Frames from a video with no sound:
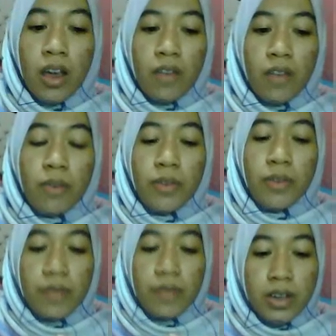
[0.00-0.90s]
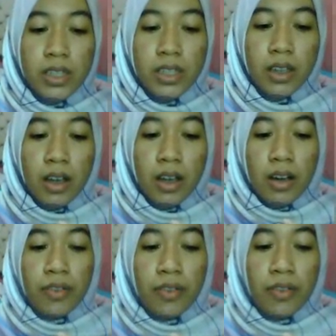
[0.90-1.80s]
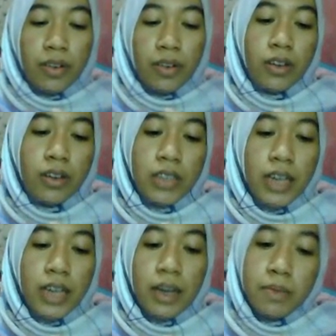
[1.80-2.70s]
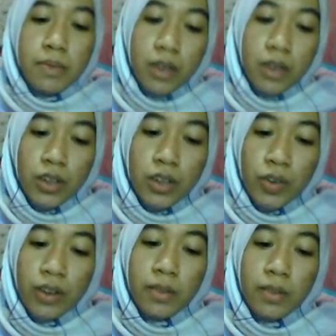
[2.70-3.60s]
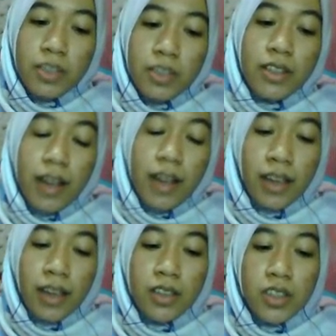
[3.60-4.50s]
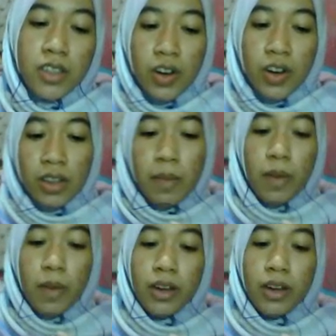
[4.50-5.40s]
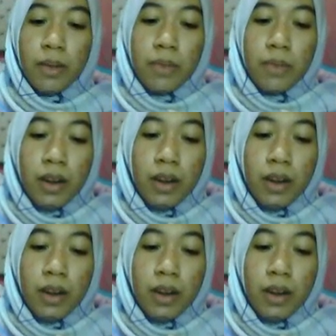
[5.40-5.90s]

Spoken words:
From the first 10 number, you randomly select a starting point number